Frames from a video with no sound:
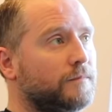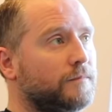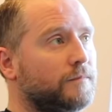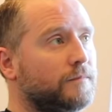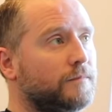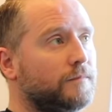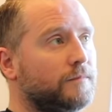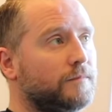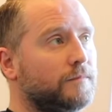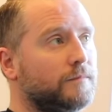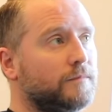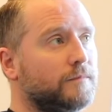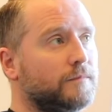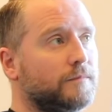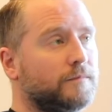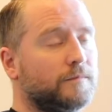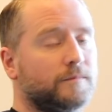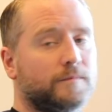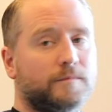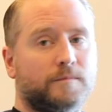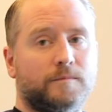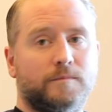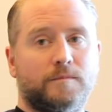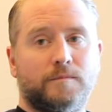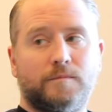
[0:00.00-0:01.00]

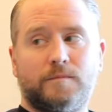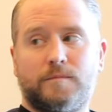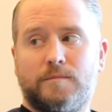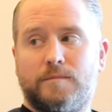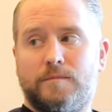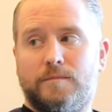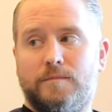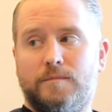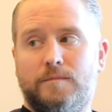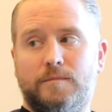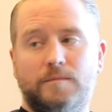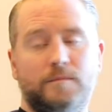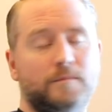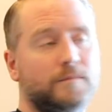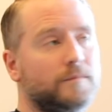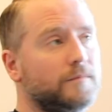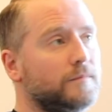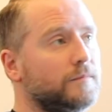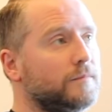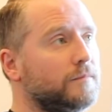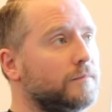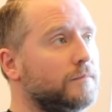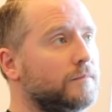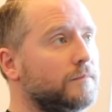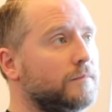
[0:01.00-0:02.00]

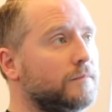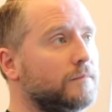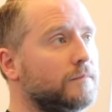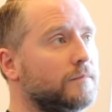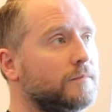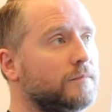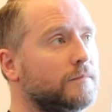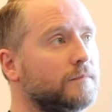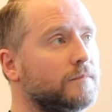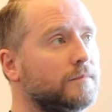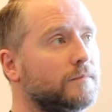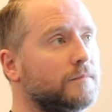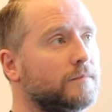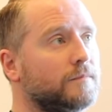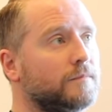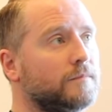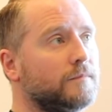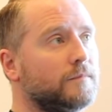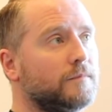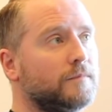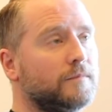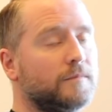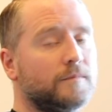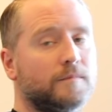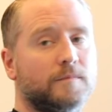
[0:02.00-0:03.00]

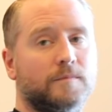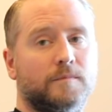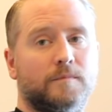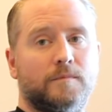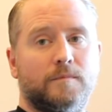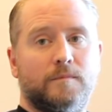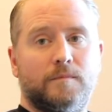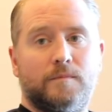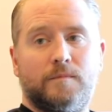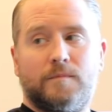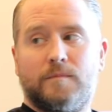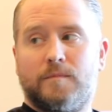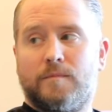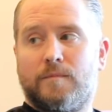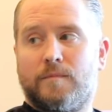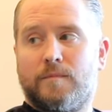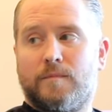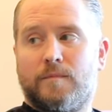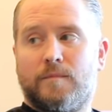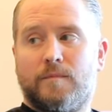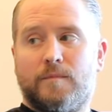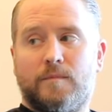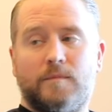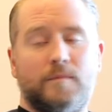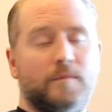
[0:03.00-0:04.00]

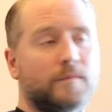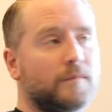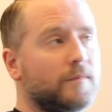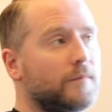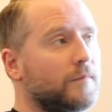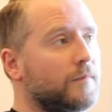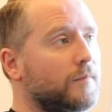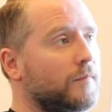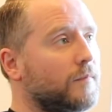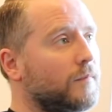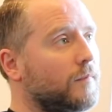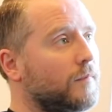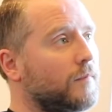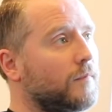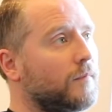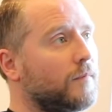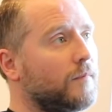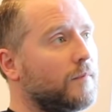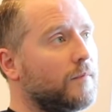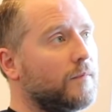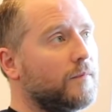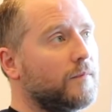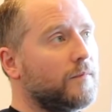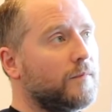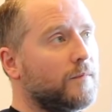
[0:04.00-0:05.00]

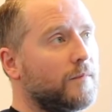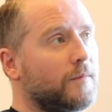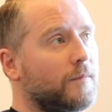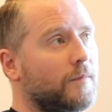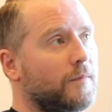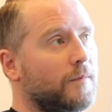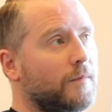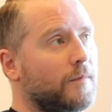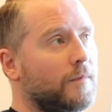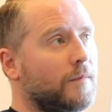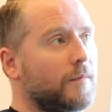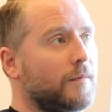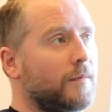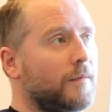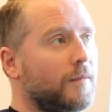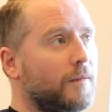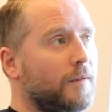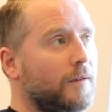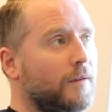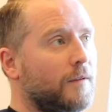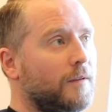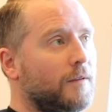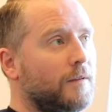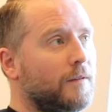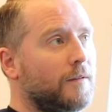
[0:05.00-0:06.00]

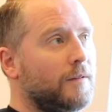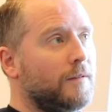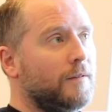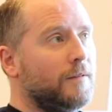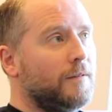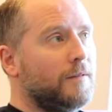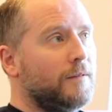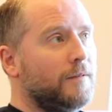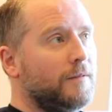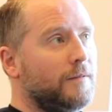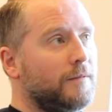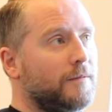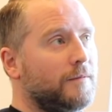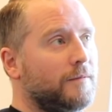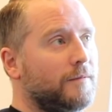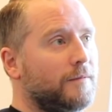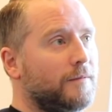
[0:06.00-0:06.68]
[no speech]